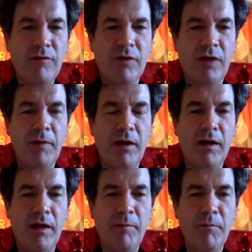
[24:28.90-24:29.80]
of time, and
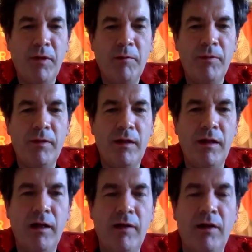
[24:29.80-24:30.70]
I've
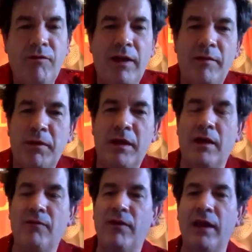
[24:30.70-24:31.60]
let
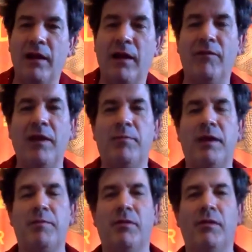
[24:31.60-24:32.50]

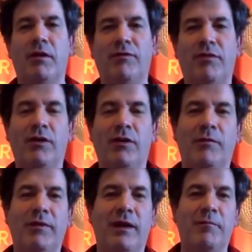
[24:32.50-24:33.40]
people off the hook
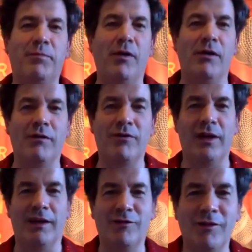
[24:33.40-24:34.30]
with that bong
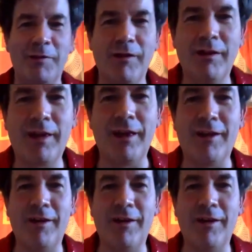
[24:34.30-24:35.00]
thing. So we've got to get.